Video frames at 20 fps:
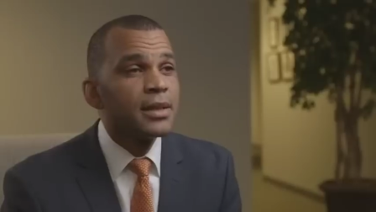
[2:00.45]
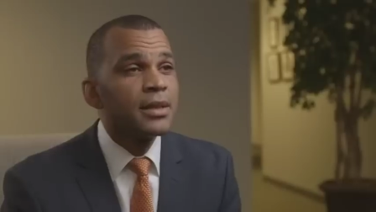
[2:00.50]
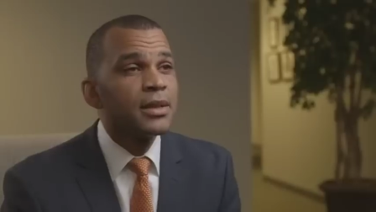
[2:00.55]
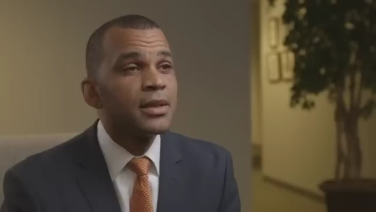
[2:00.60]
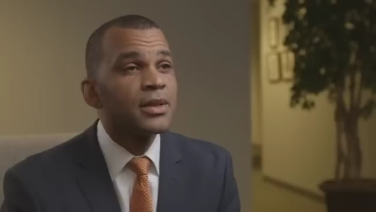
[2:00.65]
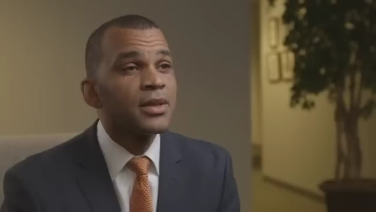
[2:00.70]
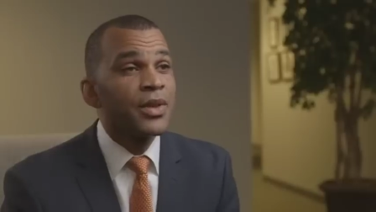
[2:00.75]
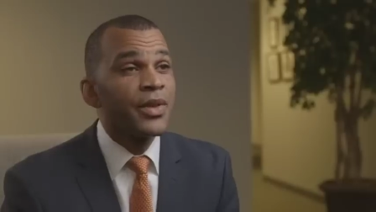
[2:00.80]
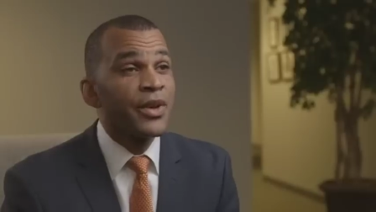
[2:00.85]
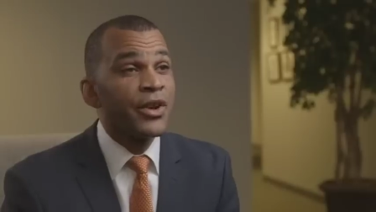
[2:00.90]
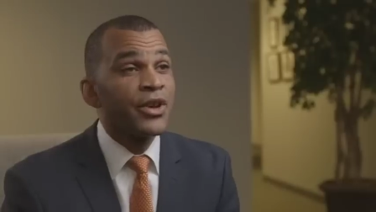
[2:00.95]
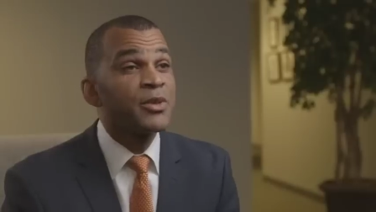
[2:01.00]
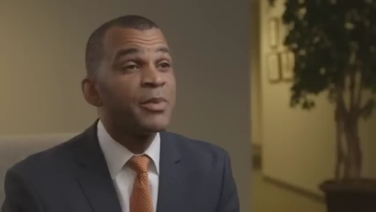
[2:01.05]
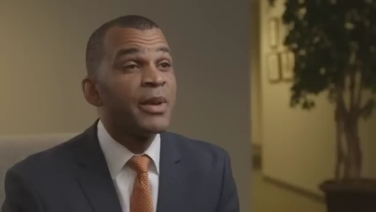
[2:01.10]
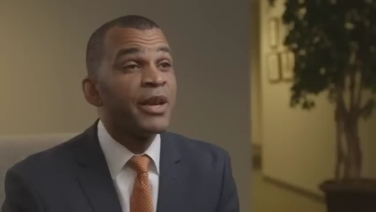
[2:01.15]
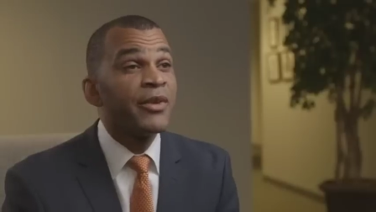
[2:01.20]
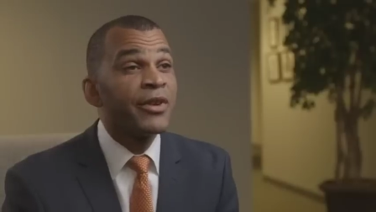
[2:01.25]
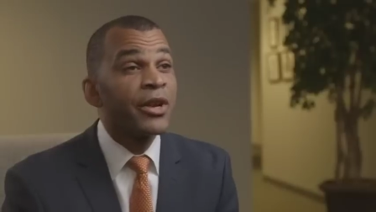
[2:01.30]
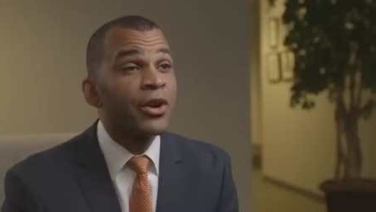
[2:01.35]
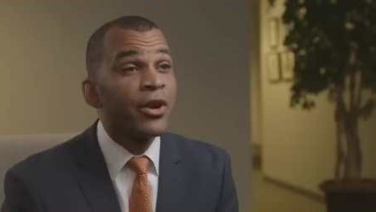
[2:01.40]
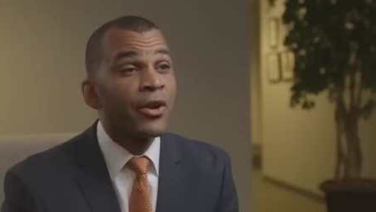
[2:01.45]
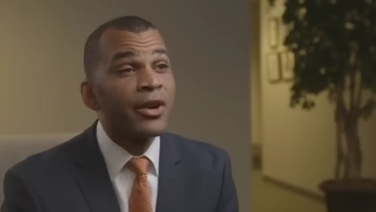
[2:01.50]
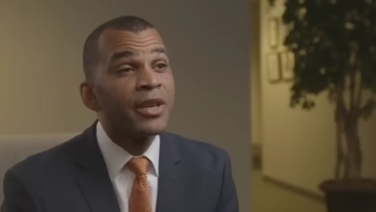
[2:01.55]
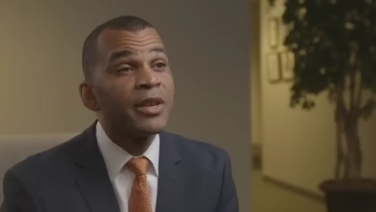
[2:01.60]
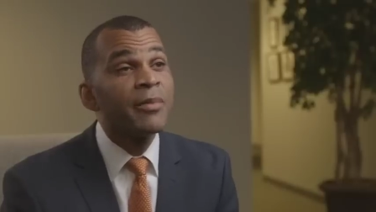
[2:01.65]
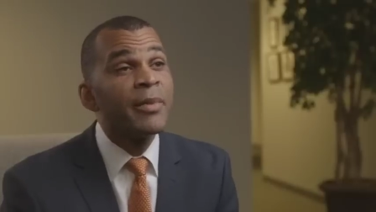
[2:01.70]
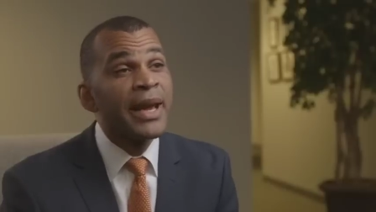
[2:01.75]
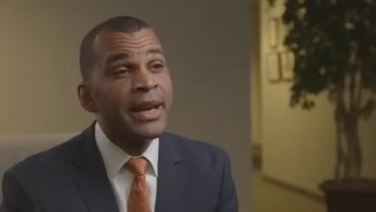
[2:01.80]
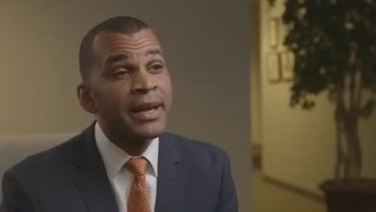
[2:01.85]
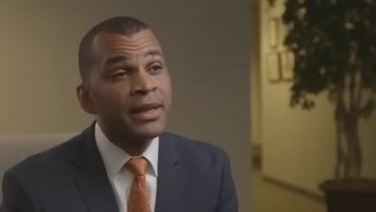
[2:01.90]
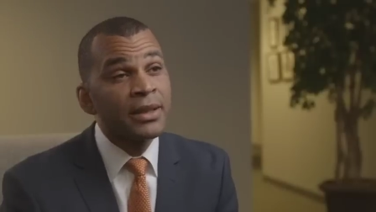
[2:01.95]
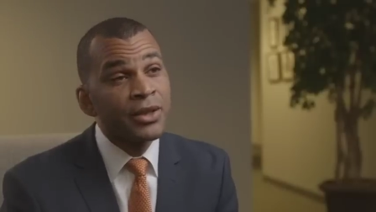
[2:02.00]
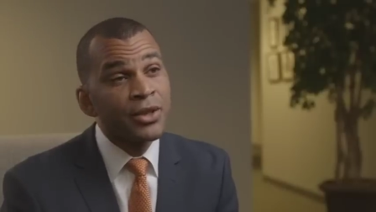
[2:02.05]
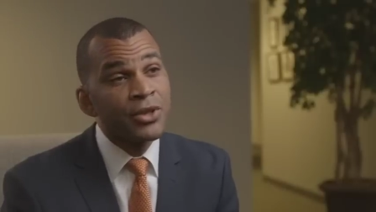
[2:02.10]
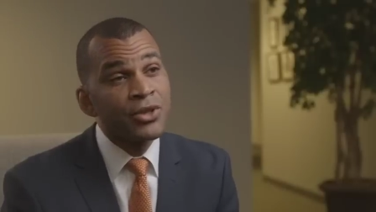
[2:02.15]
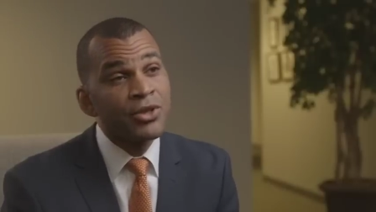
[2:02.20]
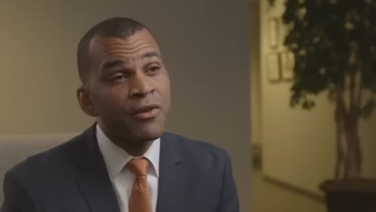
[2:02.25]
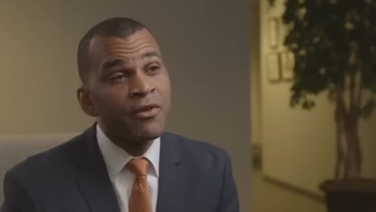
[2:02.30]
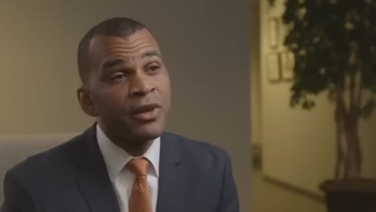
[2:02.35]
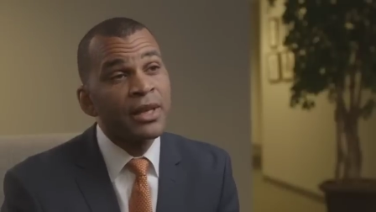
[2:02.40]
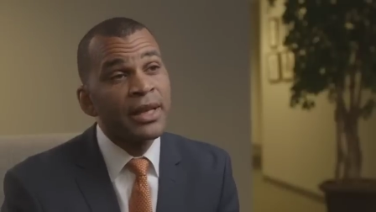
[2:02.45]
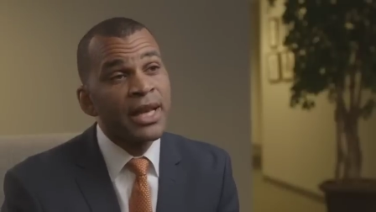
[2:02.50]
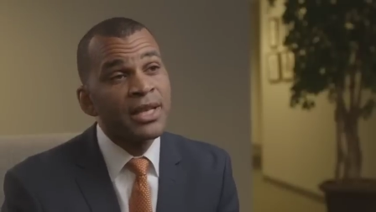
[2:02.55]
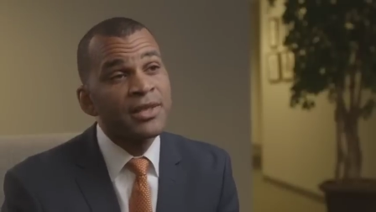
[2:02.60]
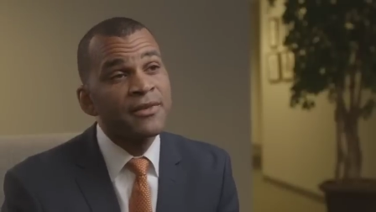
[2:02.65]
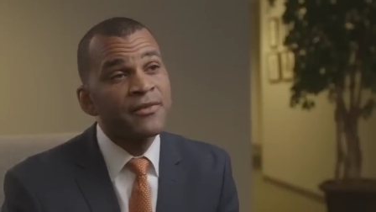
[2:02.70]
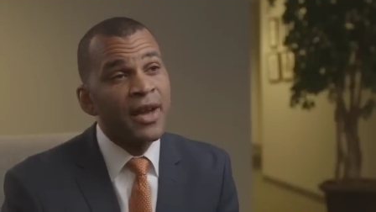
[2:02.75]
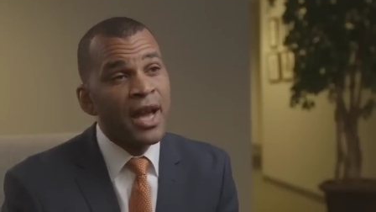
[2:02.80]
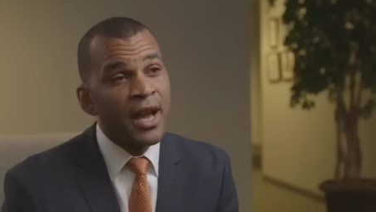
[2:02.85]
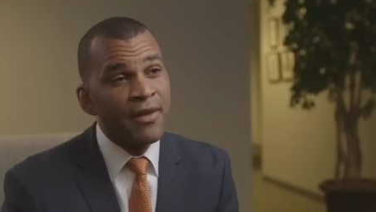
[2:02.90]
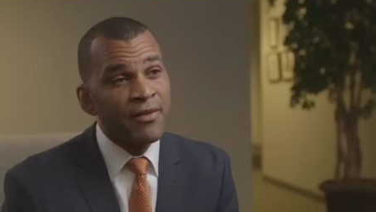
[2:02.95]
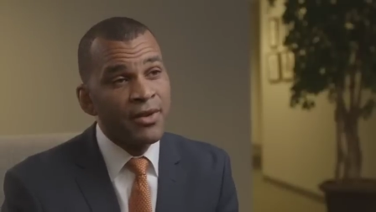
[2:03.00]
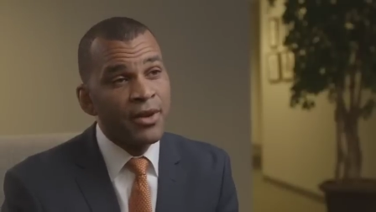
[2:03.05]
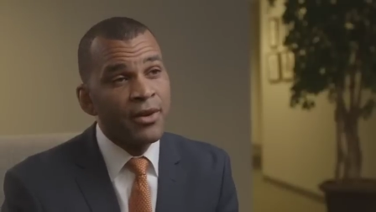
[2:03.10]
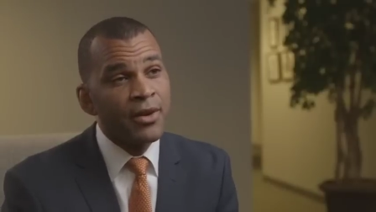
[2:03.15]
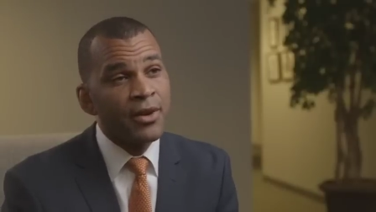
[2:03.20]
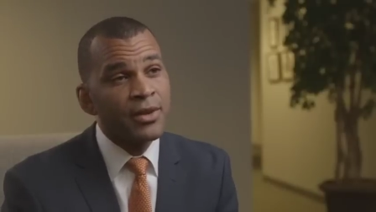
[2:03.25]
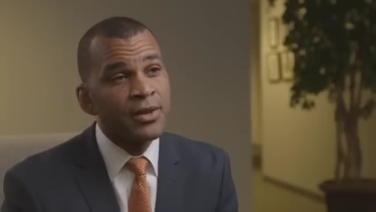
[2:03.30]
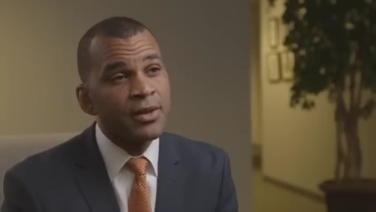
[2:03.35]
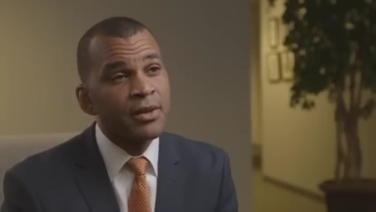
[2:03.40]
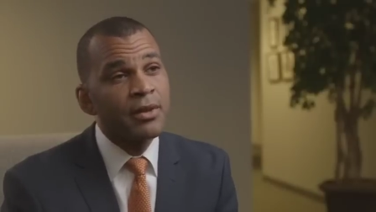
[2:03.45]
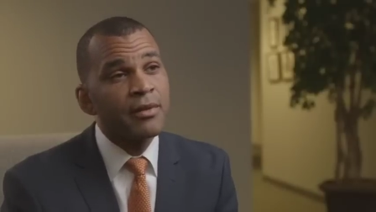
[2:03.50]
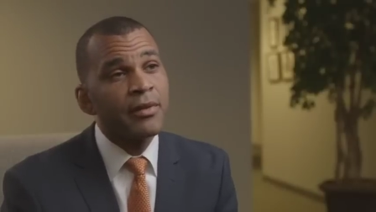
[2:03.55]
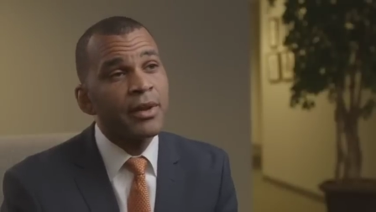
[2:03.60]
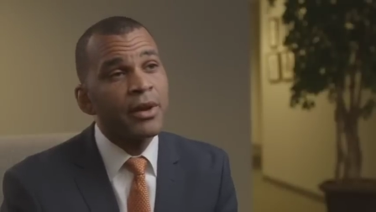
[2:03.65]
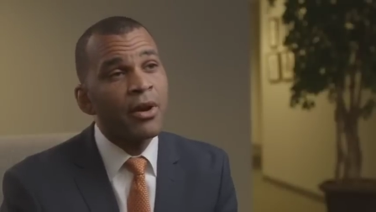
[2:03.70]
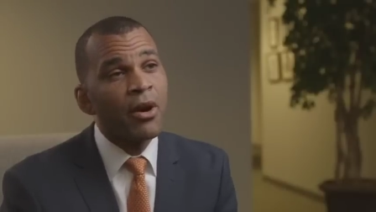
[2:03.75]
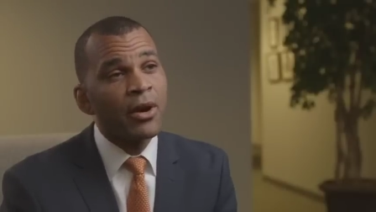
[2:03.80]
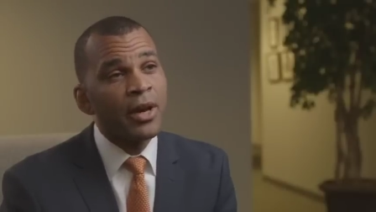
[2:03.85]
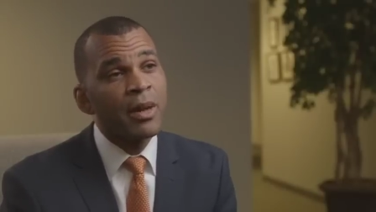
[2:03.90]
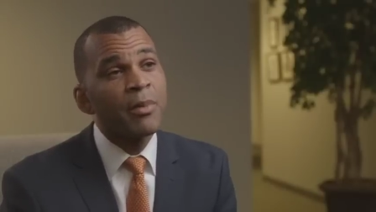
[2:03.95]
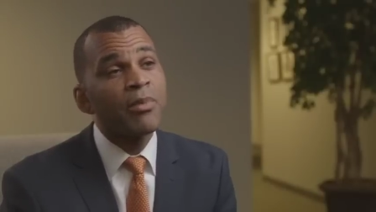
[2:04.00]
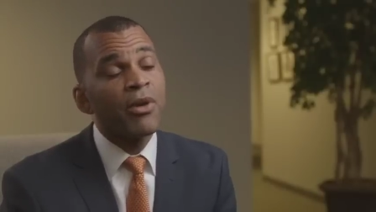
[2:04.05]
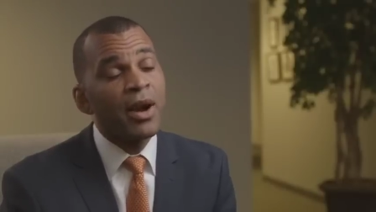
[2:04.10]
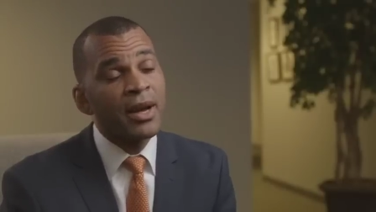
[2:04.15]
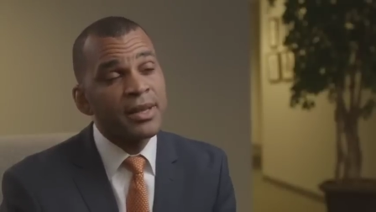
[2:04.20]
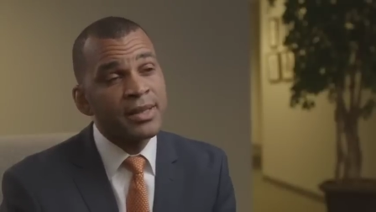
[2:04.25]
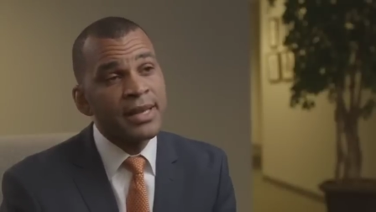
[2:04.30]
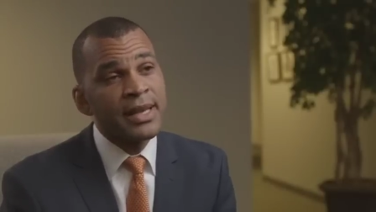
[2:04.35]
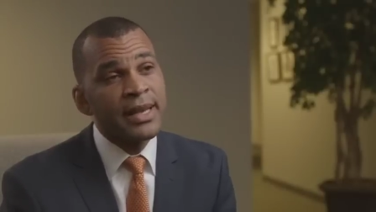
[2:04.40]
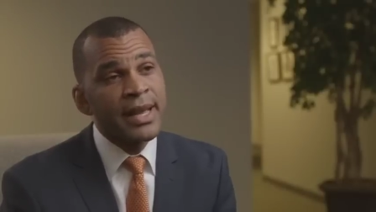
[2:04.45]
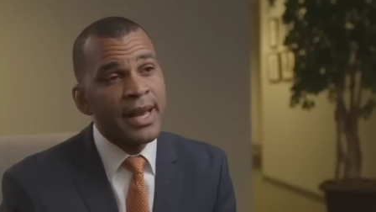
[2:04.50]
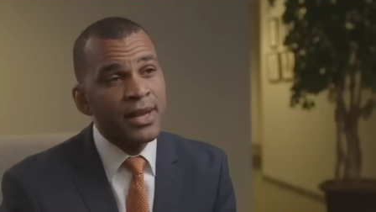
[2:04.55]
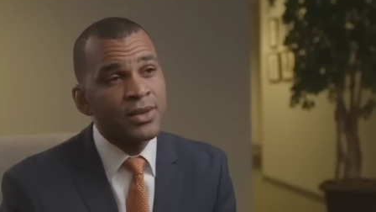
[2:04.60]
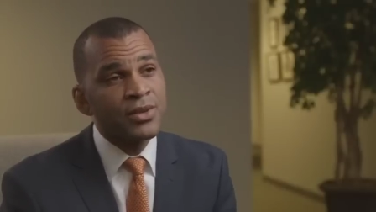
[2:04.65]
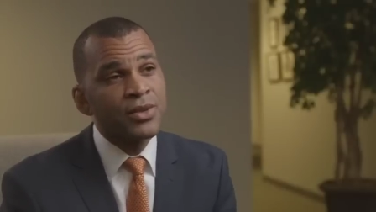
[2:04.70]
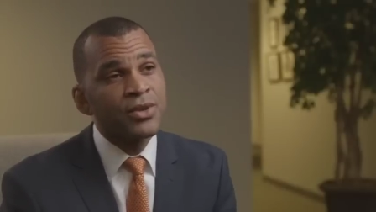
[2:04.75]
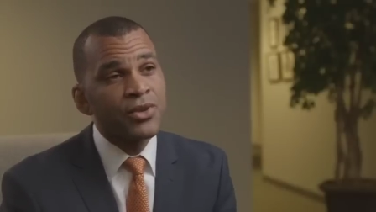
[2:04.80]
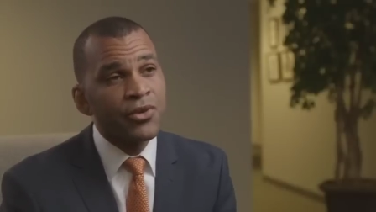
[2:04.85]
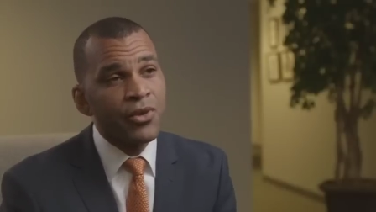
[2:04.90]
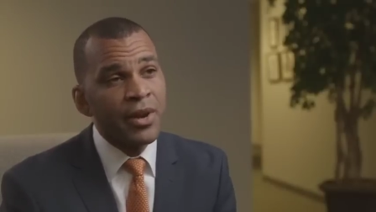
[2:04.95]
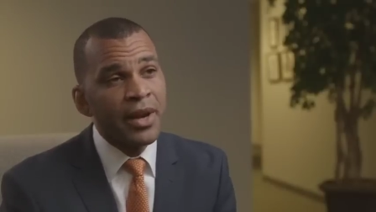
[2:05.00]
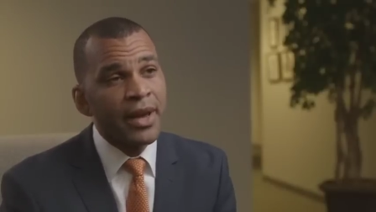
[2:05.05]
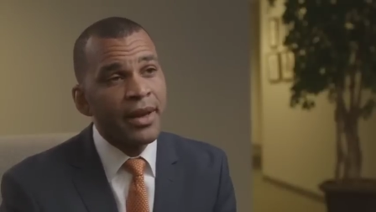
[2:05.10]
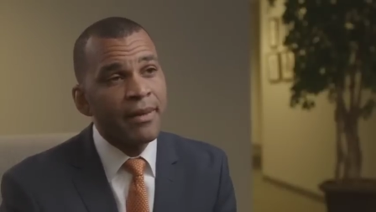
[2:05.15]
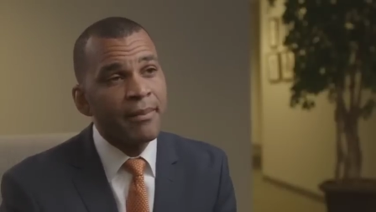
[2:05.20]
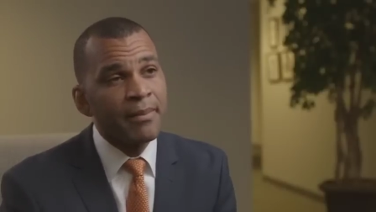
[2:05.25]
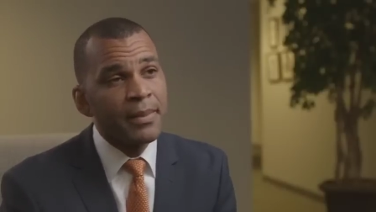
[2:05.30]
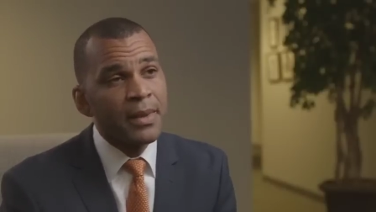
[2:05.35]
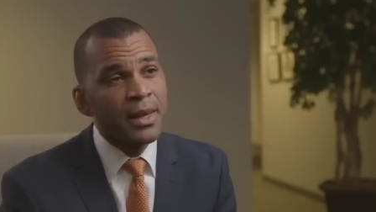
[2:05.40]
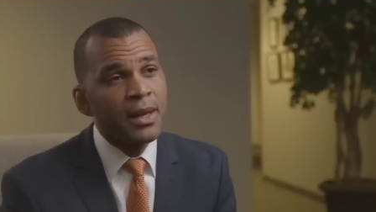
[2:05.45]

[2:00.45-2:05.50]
So there has been a recurring debate in the literature over the last five years regarding prostate cancer screening.